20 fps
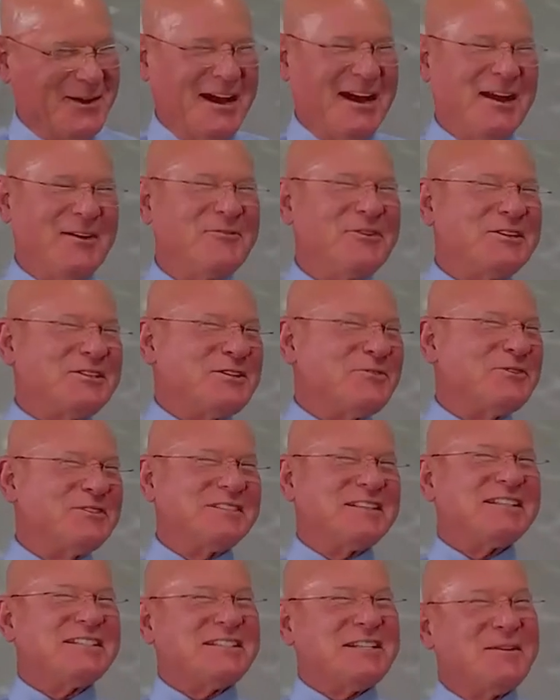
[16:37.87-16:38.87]
I wish it was
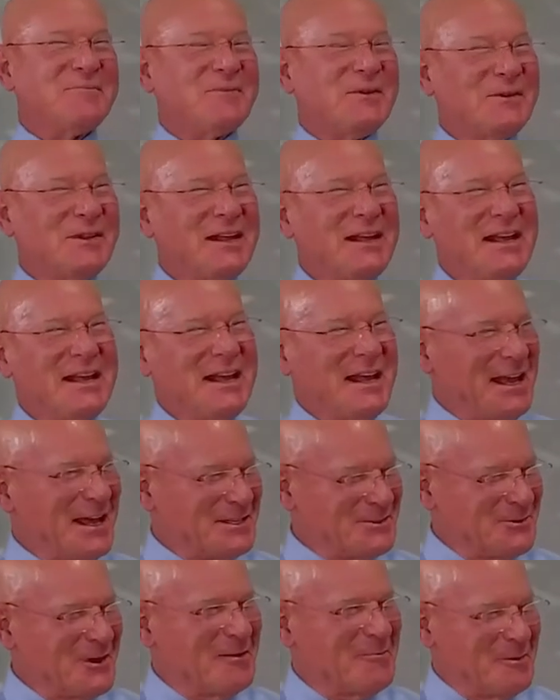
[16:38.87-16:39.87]
as simple
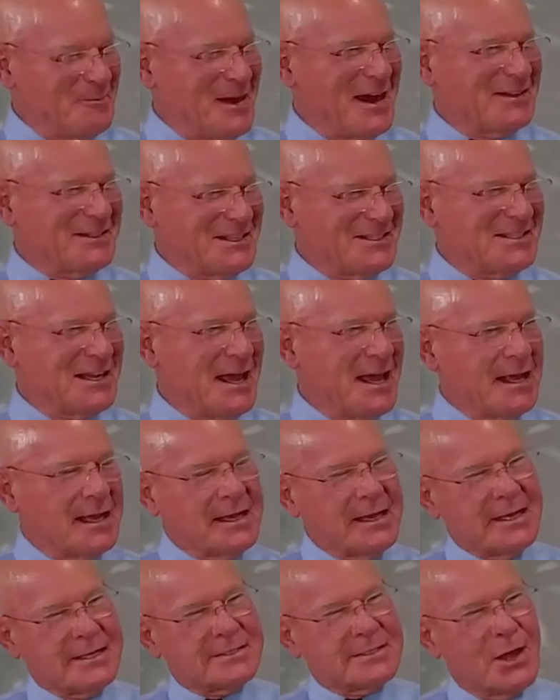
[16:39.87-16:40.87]
as what I'm about to say,
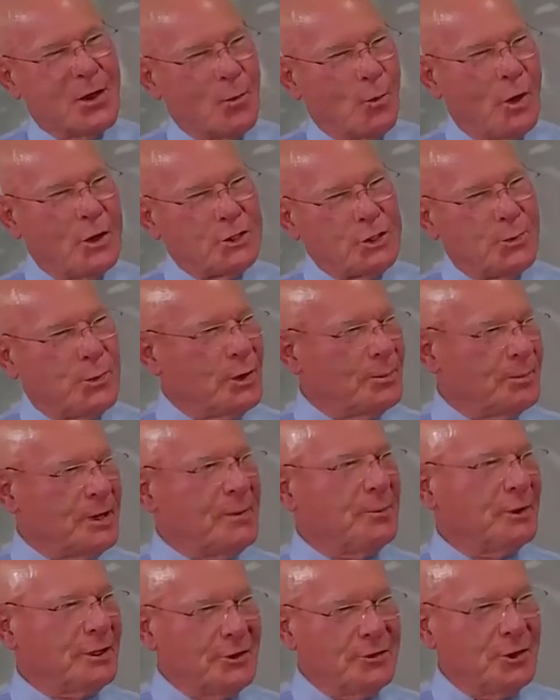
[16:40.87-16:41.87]
because once you put
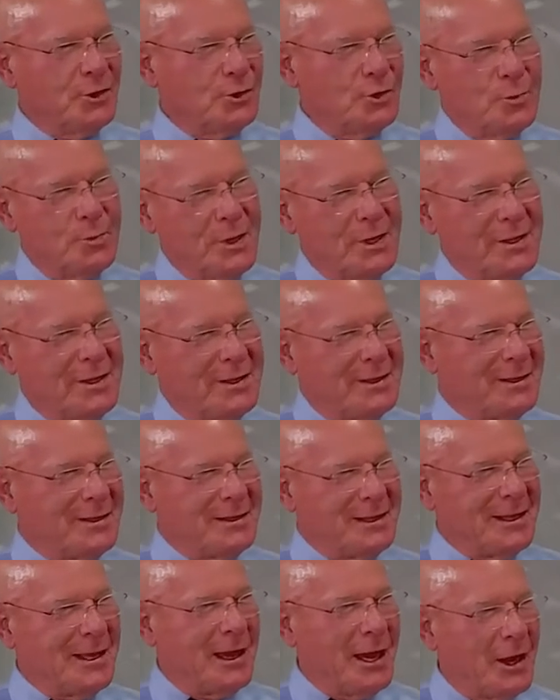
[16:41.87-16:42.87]
people in the loop,
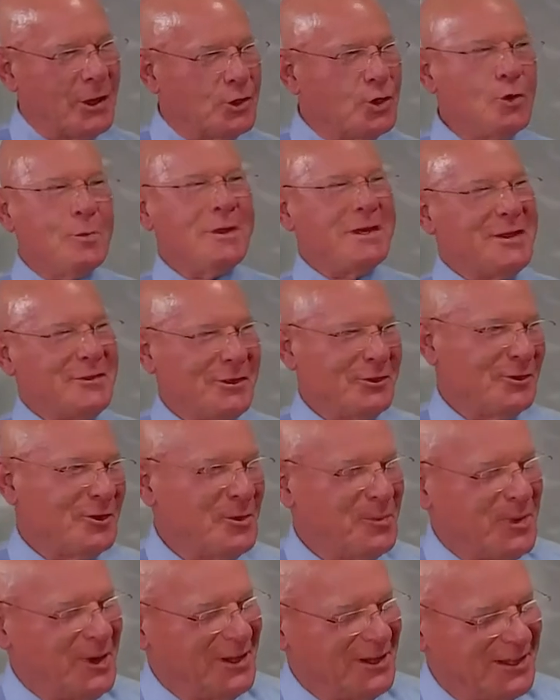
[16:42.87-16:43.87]
a human in the
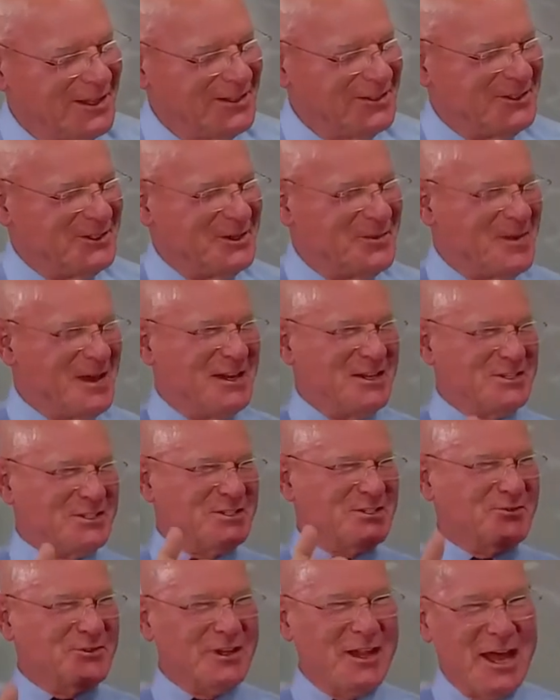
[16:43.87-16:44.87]
loop
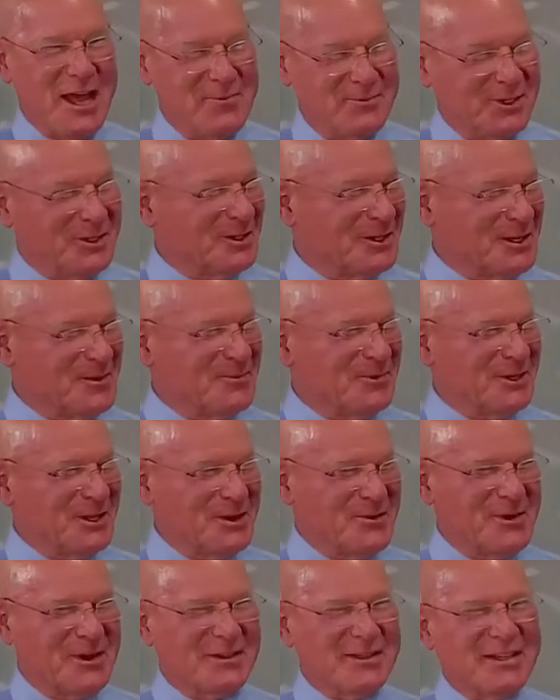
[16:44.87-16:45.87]
diminishes reliability pretty
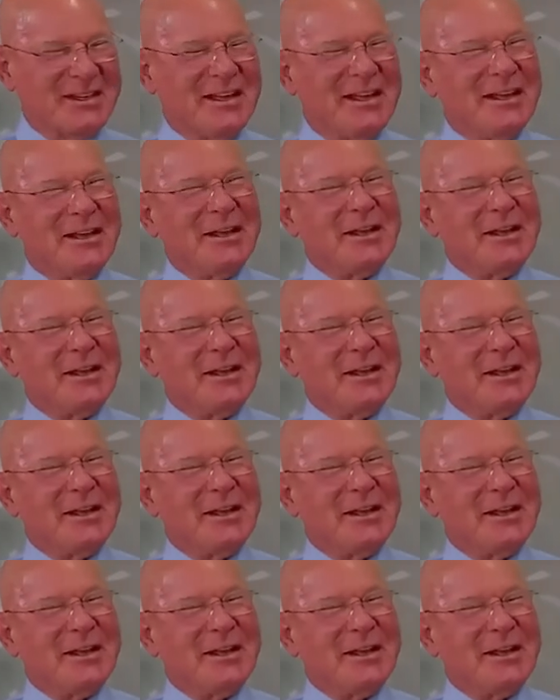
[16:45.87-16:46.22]
quickly.